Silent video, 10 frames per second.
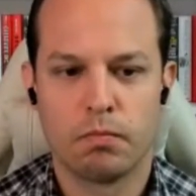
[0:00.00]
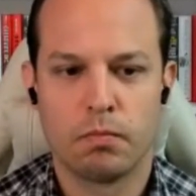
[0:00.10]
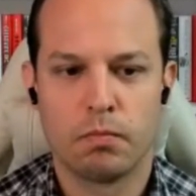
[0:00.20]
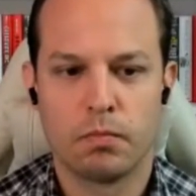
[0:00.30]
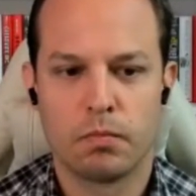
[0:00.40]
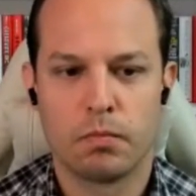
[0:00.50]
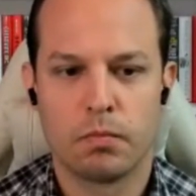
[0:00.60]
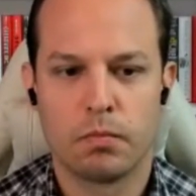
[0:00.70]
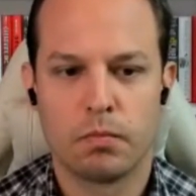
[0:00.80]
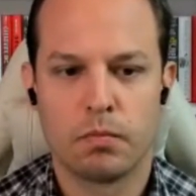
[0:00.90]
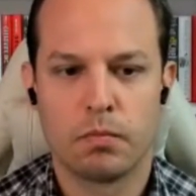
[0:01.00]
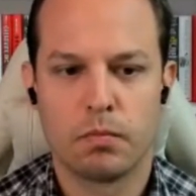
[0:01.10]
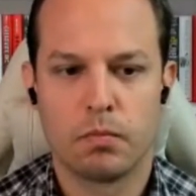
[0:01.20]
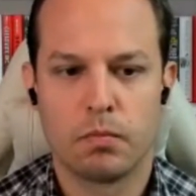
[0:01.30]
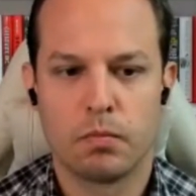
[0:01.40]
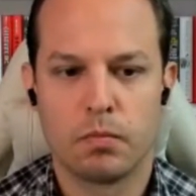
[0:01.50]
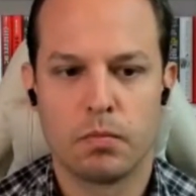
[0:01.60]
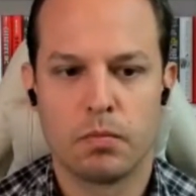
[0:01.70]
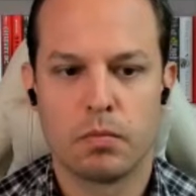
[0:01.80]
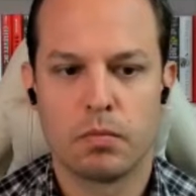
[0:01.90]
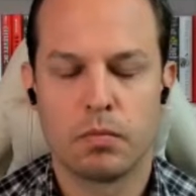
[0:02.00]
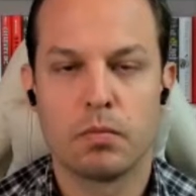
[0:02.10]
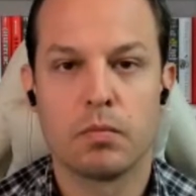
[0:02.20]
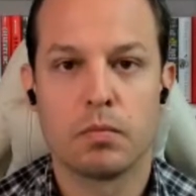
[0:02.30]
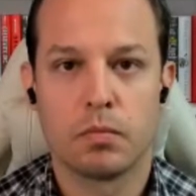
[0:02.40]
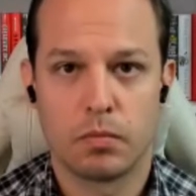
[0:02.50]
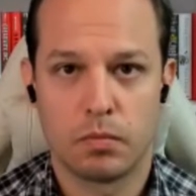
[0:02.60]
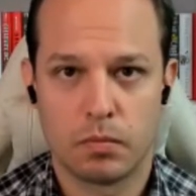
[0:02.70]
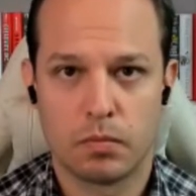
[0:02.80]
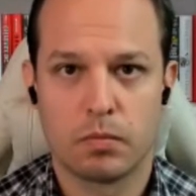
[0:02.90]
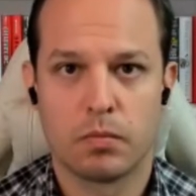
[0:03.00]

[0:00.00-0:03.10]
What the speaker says: No words are spoken by the person on screen.